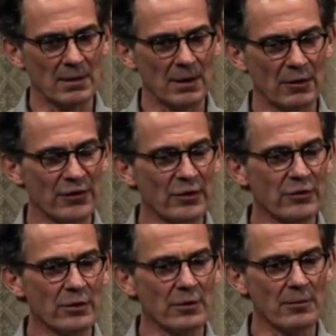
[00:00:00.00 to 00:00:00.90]
our
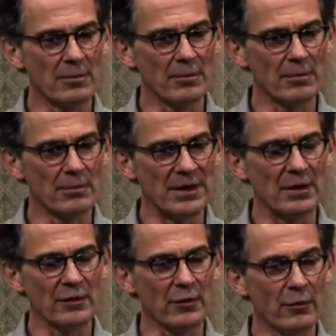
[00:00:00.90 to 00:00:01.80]
essential
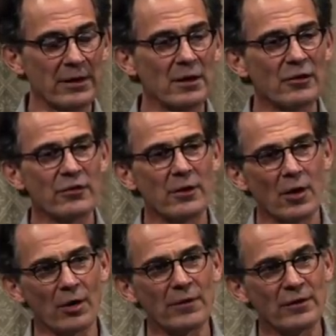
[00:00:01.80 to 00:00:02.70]
being's recognition
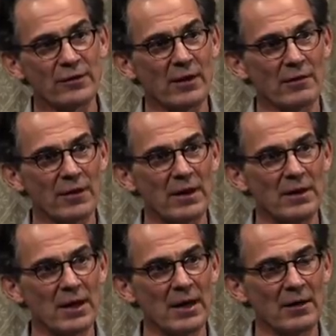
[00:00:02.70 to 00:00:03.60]
of itself
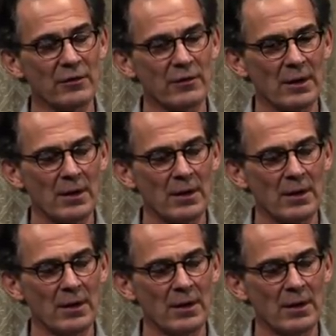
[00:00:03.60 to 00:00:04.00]
in us,